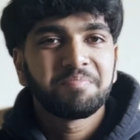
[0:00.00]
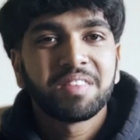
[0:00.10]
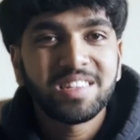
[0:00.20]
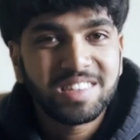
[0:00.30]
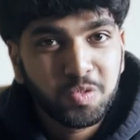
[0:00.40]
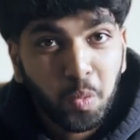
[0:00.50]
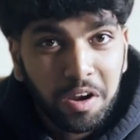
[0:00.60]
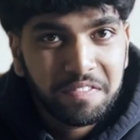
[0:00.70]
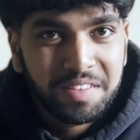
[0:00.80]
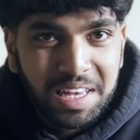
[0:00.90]
This is one
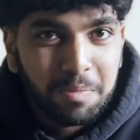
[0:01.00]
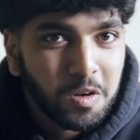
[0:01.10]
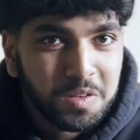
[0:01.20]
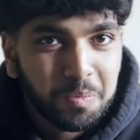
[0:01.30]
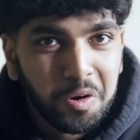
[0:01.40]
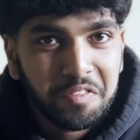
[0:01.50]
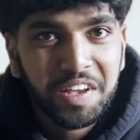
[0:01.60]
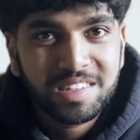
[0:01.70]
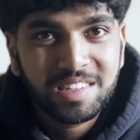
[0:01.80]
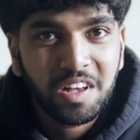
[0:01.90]
of the most important
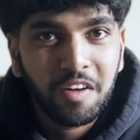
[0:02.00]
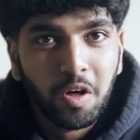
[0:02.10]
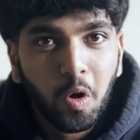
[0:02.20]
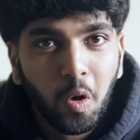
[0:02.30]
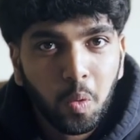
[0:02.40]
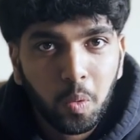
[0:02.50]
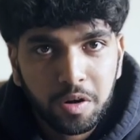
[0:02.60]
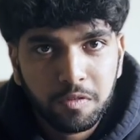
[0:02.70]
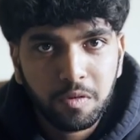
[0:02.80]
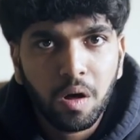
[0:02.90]
phases of the whole workflow